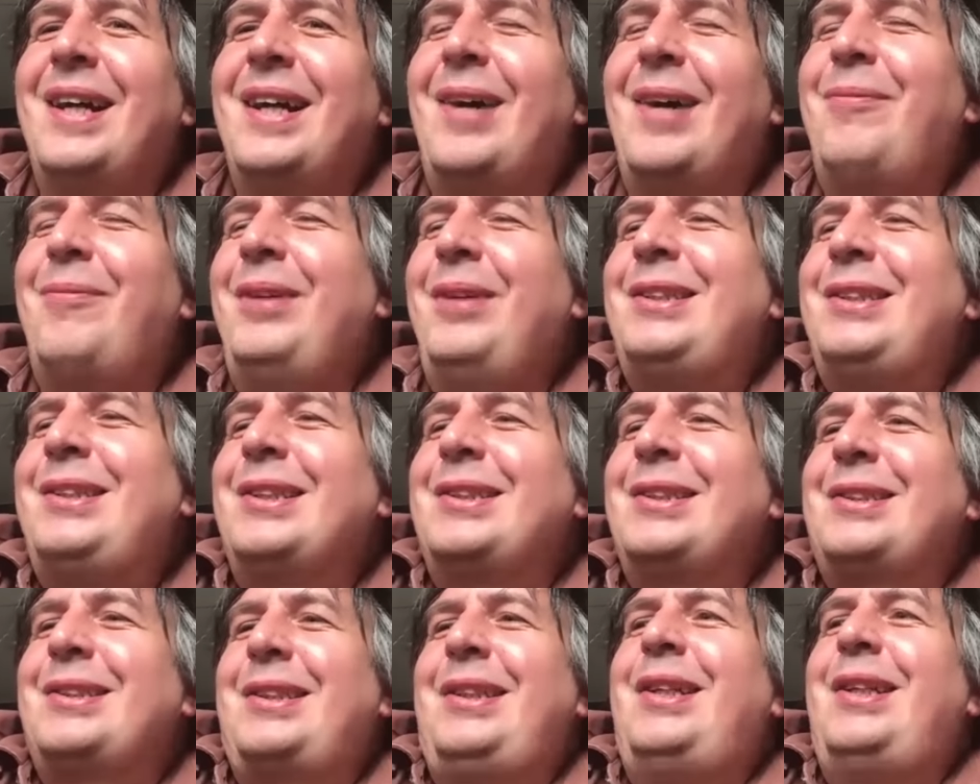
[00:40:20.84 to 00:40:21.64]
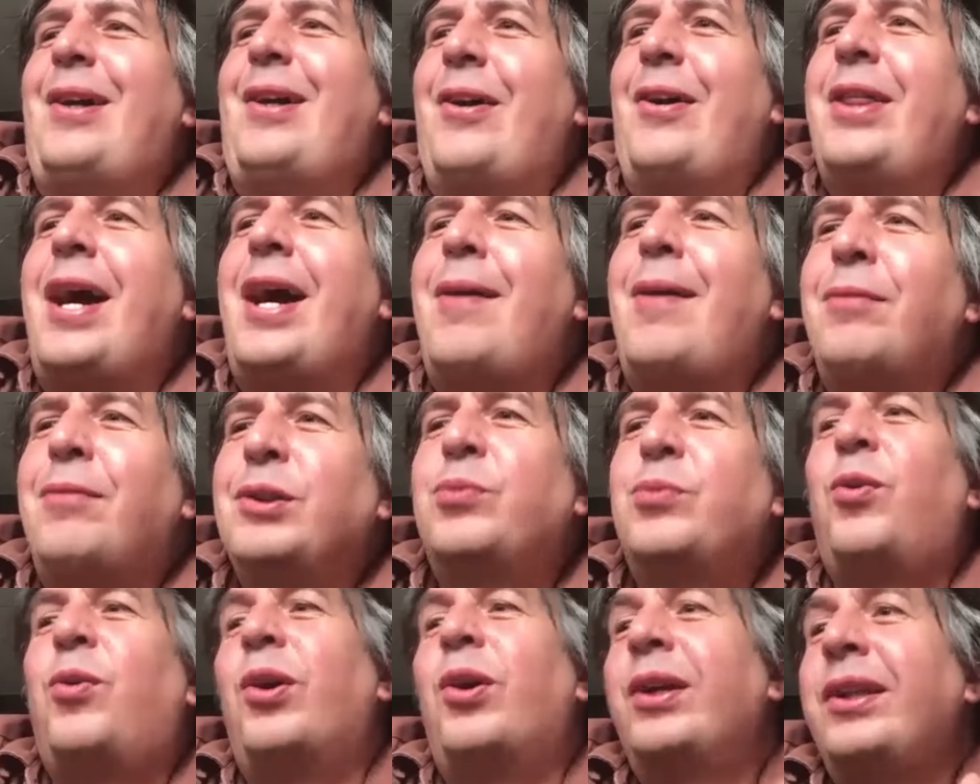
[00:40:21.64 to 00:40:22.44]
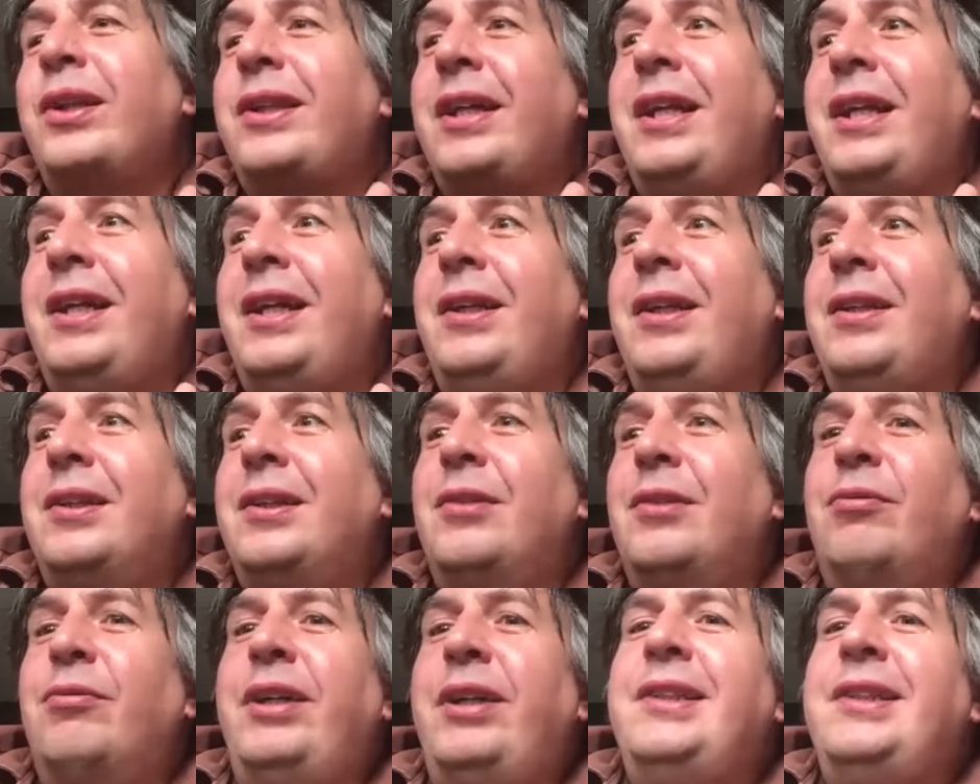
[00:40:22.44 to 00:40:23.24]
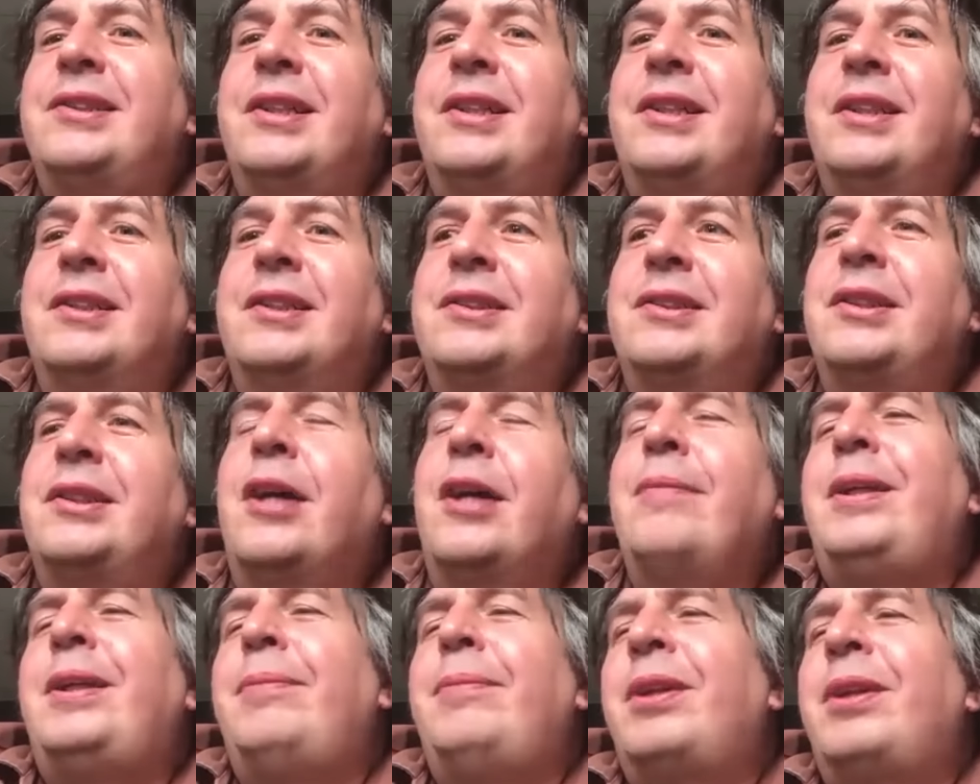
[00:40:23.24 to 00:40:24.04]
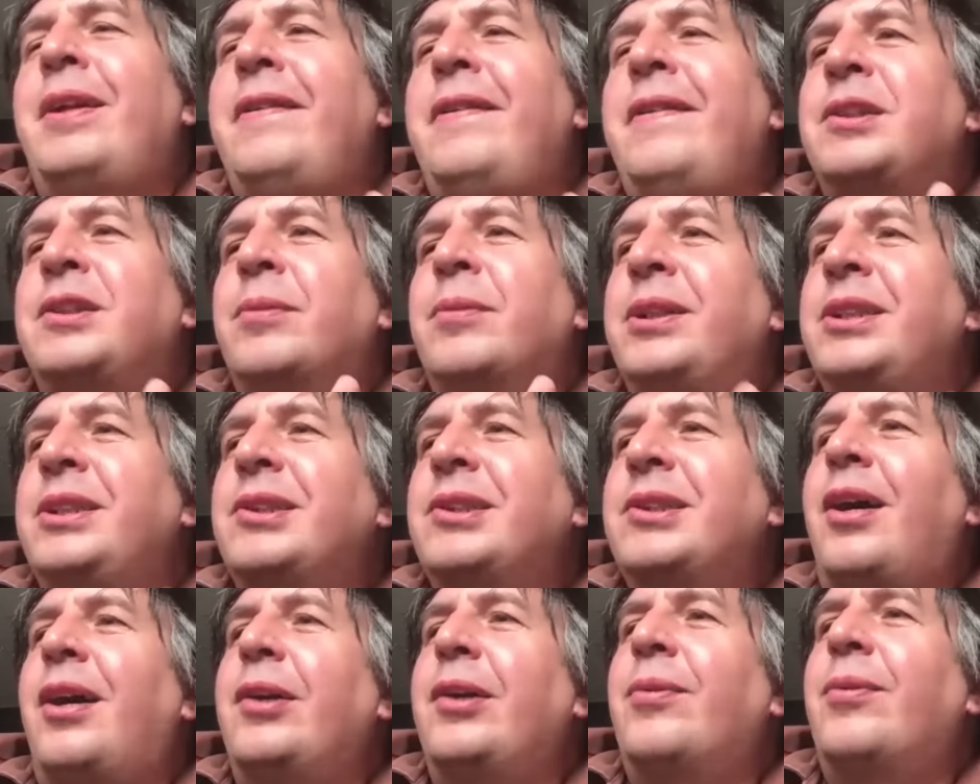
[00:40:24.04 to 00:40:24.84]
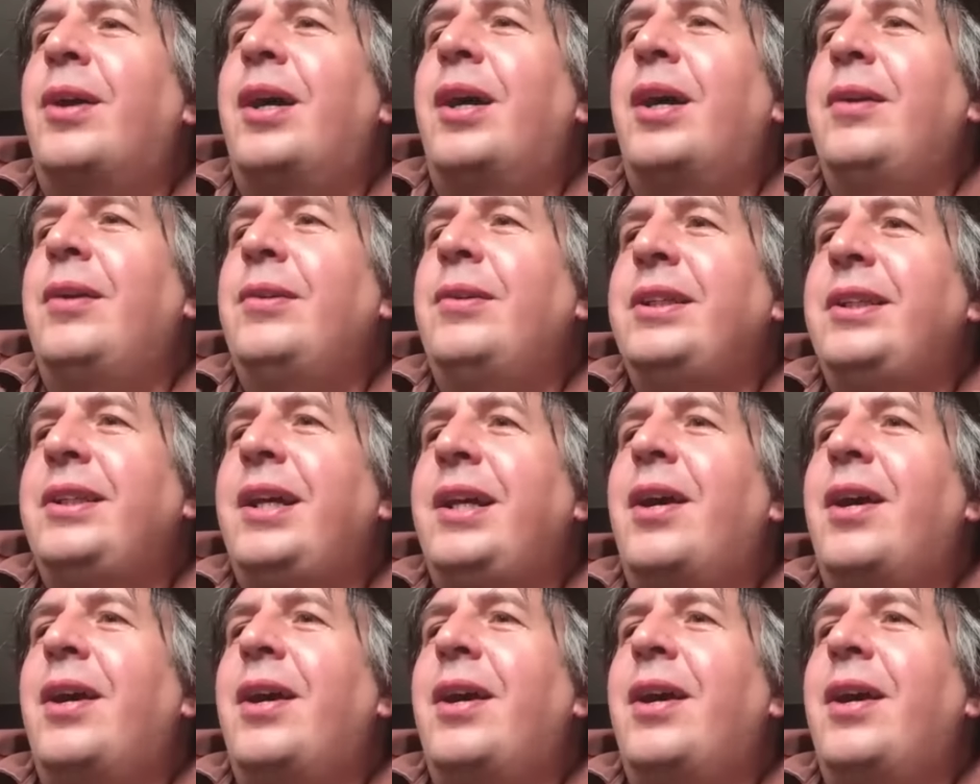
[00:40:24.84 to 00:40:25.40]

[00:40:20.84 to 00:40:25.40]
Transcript: And we just, that was one of the reasons. Nobody believes that we started right.